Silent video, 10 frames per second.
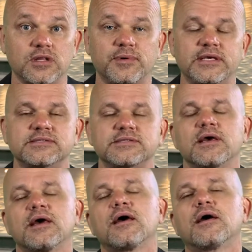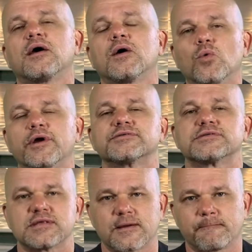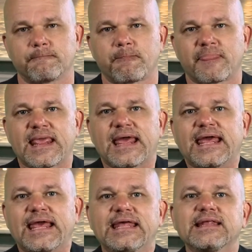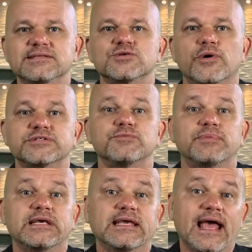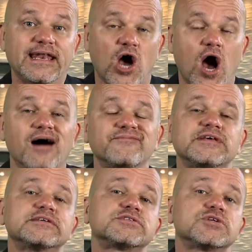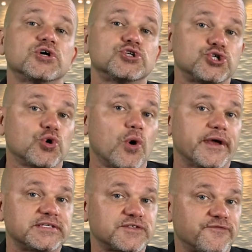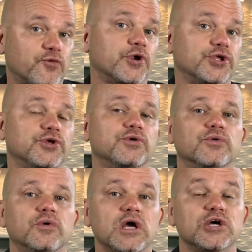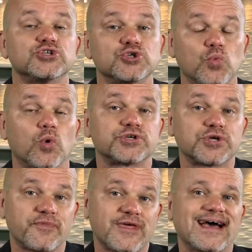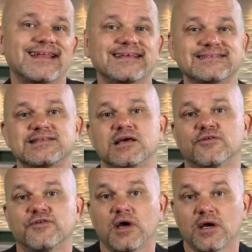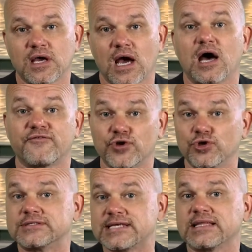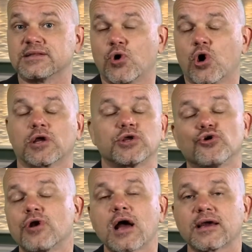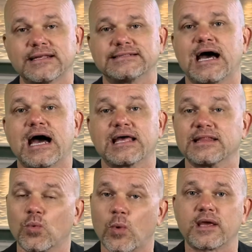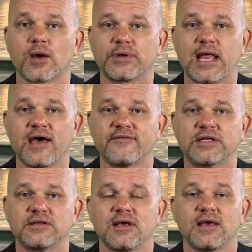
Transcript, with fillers: the beast well here's the thing it is going to be an obvious choice for you to worship that instead of God, for you to take the mark. You're not going to die and then wake up in heaven